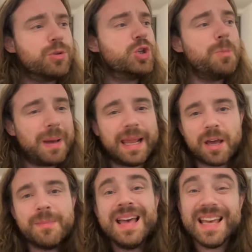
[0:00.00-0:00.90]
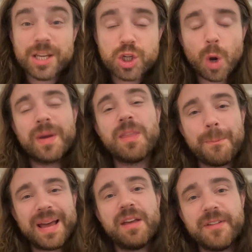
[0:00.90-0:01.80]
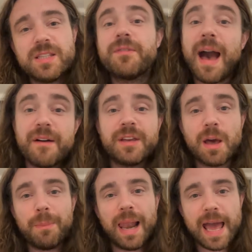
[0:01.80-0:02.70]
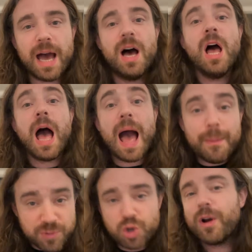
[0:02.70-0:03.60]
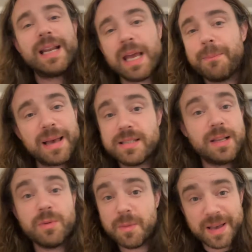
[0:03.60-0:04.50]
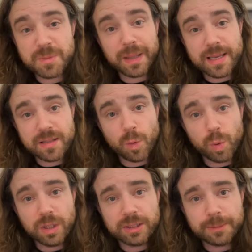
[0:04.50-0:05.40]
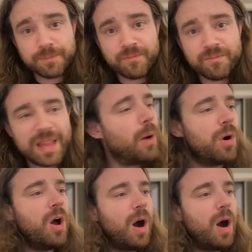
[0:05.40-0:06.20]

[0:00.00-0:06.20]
And Jude Bellingham is showing the benefits of having a player training basically with the best players in the world. Now,